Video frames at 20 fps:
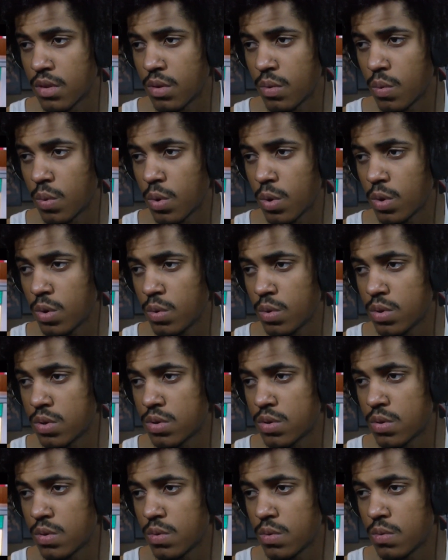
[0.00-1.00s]
The world will
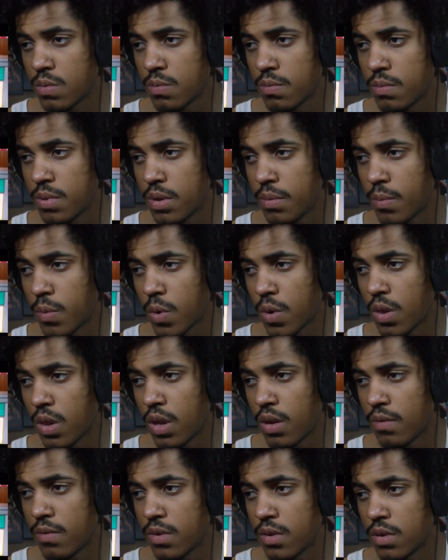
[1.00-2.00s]
soon be more
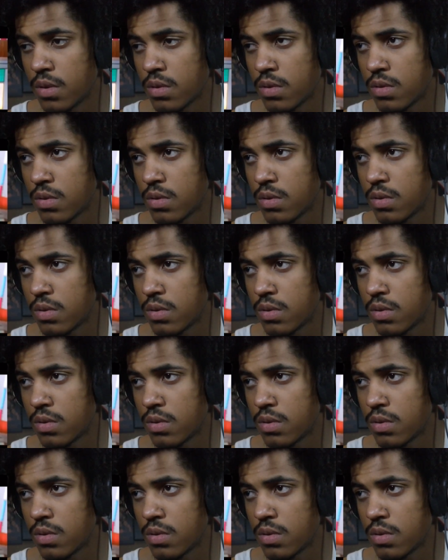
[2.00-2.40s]
loving.